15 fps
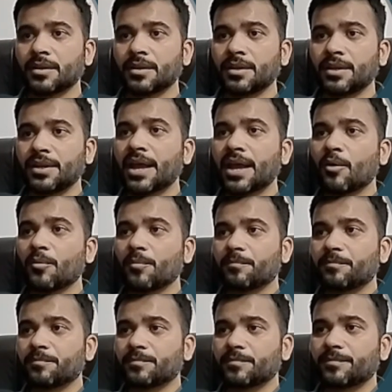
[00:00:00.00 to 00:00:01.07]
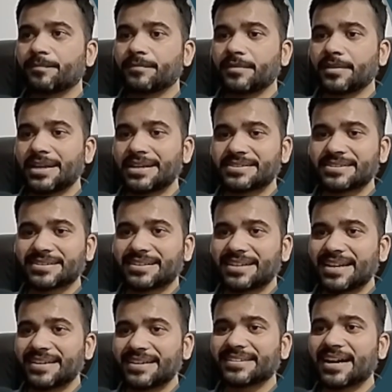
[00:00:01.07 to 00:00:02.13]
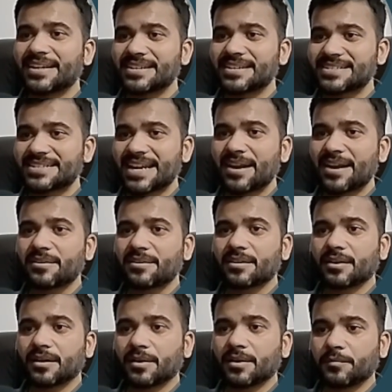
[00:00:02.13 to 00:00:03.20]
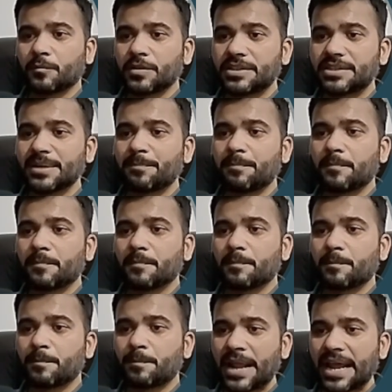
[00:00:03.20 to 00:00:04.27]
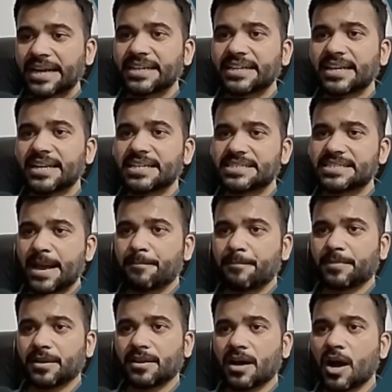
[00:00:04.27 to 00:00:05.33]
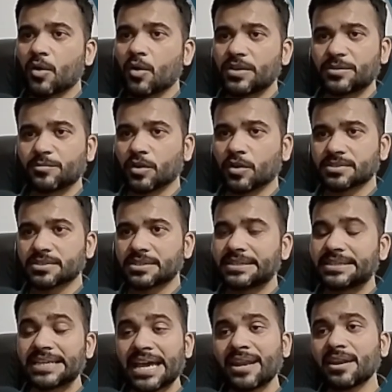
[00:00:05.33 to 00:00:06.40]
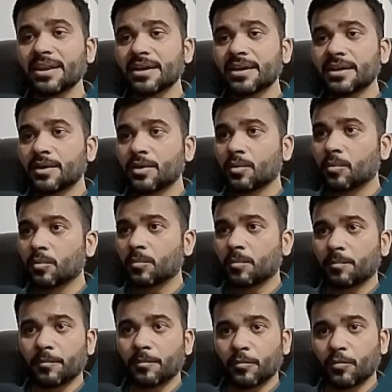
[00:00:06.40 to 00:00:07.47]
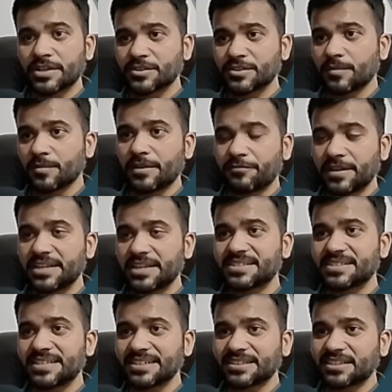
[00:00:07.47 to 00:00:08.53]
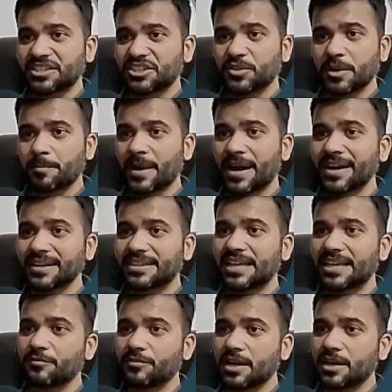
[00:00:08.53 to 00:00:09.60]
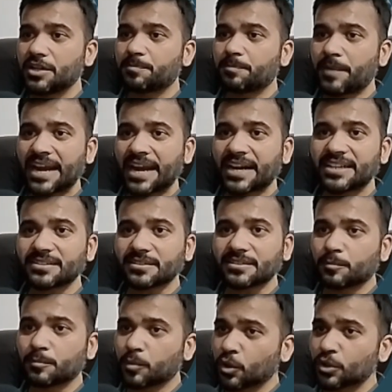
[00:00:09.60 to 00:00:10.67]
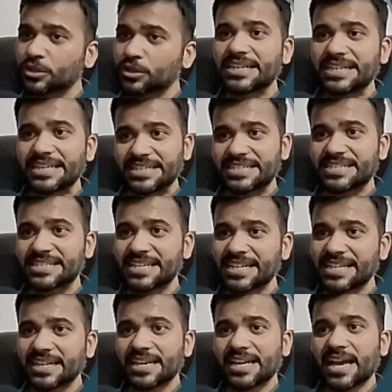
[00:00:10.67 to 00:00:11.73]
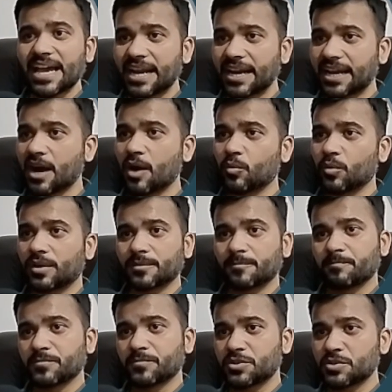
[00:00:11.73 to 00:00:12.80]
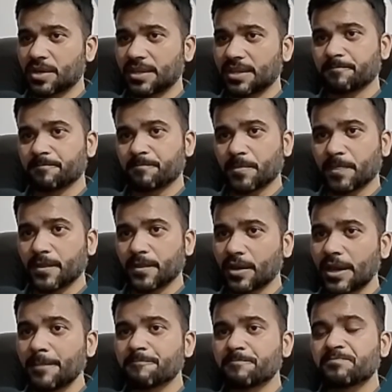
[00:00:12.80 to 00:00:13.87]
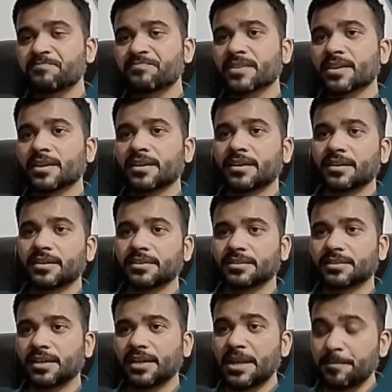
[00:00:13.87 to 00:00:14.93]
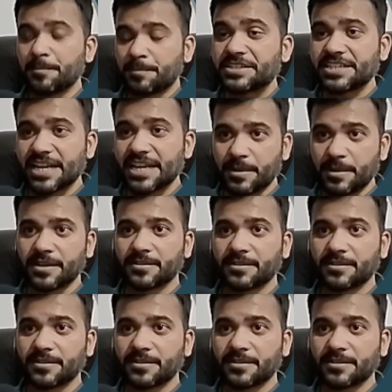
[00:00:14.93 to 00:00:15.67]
Now, let's understand with the practical example how it works. Then, once we will finish this theory part, then we'll practice both distinct and count together. Okay? In PG admin.